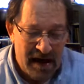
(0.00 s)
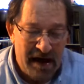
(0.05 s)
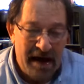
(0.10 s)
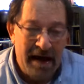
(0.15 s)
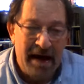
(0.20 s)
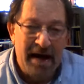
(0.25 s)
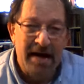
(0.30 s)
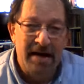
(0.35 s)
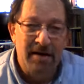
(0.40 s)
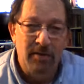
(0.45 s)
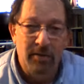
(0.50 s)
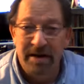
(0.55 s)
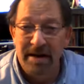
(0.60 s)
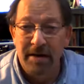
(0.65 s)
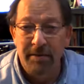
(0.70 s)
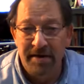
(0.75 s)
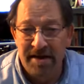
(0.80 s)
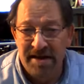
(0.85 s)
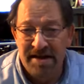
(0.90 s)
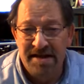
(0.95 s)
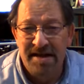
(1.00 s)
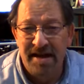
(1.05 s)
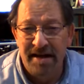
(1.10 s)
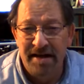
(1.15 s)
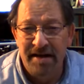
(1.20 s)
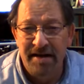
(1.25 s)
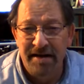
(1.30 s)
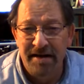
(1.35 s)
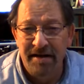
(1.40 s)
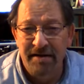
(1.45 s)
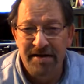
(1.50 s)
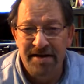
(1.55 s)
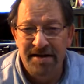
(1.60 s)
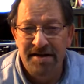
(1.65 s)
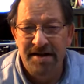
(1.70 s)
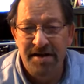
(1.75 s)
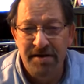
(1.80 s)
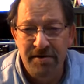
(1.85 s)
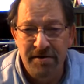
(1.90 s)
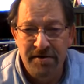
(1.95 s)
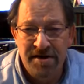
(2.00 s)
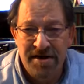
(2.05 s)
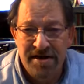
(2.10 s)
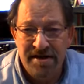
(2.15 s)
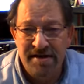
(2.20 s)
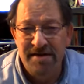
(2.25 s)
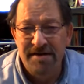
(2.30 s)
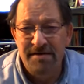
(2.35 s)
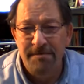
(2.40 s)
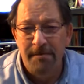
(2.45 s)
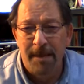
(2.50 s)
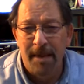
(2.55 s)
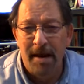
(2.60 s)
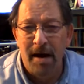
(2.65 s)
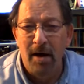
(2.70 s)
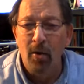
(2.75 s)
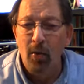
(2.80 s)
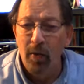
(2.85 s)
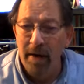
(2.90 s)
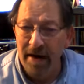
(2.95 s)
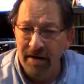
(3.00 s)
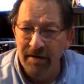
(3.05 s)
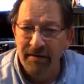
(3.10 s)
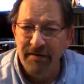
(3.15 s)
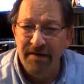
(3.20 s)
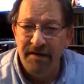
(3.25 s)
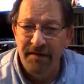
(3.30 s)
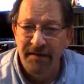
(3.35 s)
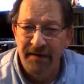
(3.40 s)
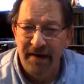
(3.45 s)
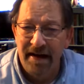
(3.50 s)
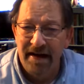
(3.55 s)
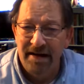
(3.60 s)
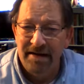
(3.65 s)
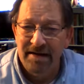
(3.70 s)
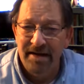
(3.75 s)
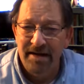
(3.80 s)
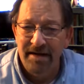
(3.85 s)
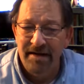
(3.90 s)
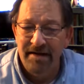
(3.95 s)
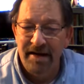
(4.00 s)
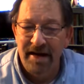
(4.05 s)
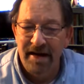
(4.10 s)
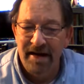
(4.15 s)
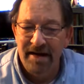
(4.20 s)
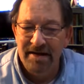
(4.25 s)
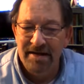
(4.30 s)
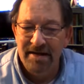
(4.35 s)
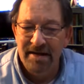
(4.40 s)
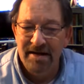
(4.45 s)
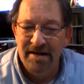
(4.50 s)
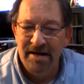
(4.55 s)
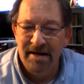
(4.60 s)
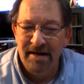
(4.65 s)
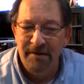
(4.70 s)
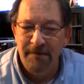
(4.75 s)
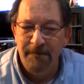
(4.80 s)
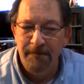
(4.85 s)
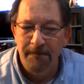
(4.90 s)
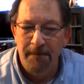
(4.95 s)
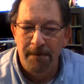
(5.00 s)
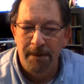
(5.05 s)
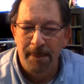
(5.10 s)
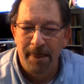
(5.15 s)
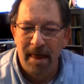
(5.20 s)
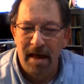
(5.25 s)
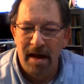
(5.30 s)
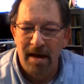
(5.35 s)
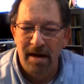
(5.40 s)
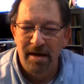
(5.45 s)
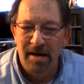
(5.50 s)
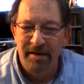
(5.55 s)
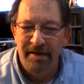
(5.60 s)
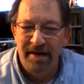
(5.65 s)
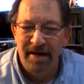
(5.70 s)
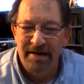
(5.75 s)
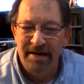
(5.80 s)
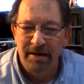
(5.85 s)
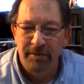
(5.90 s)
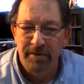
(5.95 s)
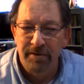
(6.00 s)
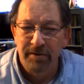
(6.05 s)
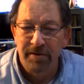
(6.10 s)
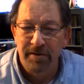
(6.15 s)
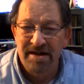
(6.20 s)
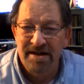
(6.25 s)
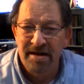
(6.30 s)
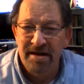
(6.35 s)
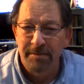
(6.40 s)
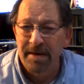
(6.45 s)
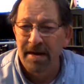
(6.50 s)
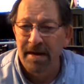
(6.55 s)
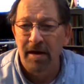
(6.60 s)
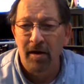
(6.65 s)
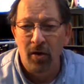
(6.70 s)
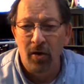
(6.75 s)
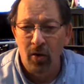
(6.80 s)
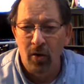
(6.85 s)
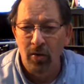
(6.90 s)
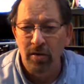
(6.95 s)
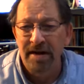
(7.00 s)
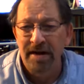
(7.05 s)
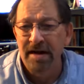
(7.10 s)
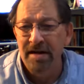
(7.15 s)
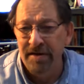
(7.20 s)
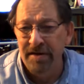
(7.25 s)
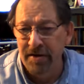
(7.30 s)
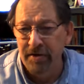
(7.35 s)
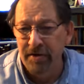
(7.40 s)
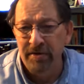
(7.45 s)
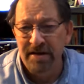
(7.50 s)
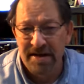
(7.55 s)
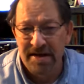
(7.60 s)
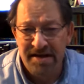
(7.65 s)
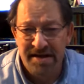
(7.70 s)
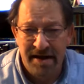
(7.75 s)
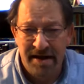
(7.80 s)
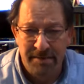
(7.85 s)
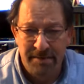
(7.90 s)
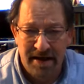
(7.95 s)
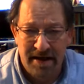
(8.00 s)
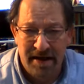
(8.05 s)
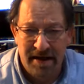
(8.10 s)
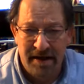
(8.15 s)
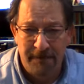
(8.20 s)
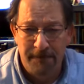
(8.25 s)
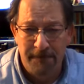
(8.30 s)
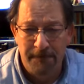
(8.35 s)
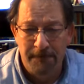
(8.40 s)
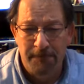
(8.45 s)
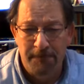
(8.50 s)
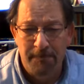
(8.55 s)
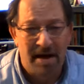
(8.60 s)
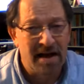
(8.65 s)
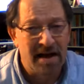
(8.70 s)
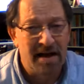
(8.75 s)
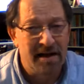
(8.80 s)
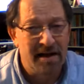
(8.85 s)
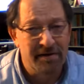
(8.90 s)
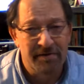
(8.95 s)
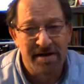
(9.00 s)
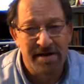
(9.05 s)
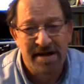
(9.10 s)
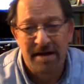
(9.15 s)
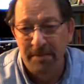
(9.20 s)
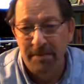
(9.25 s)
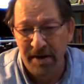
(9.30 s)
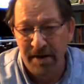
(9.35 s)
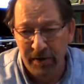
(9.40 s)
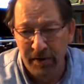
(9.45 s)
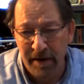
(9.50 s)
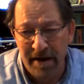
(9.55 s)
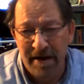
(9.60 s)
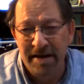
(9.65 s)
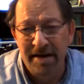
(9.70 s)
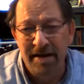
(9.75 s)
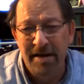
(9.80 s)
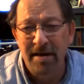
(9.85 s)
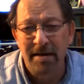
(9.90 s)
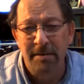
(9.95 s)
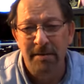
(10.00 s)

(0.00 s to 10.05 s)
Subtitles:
and when they were designing their institutions, aware of the fact that that they were doing something old and new at the same time. Many countries have been created in the